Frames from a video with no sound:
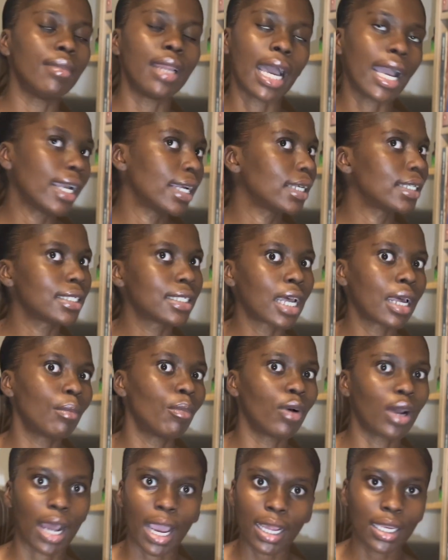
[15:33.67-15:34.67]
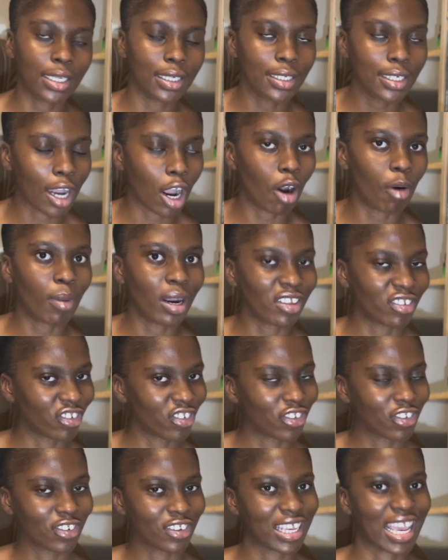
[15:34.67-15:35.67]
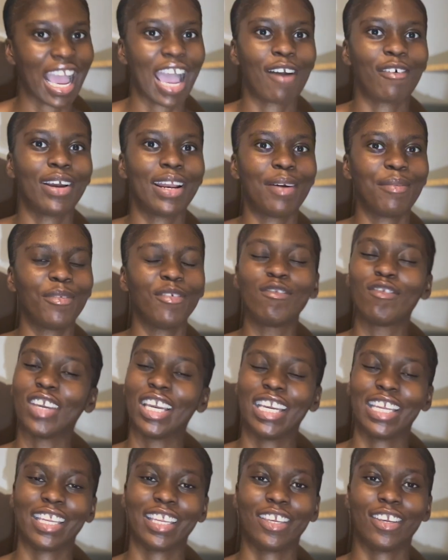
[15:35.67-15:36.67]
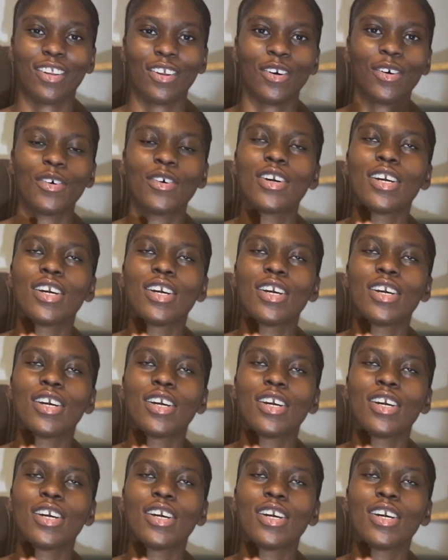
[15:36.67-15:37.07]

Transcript: like, San Bonani, how much? I want to move in, you know.